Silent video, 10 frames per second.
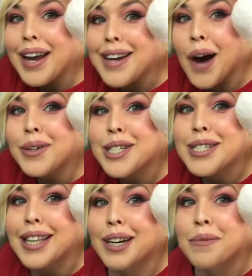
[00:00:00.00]
Okay, now we
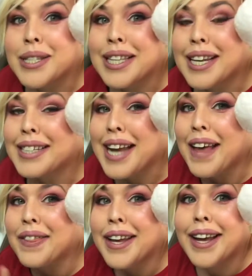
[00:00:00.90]
just let them sit
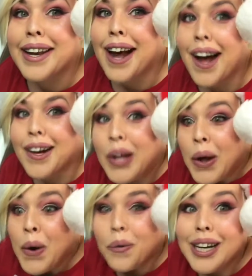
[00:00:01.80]
and then uh,
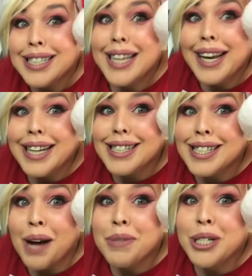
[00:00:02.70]
we'll get to eat
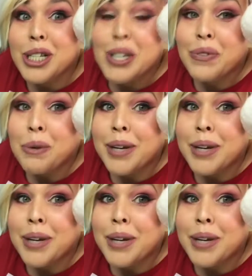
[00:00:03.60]
some in just a few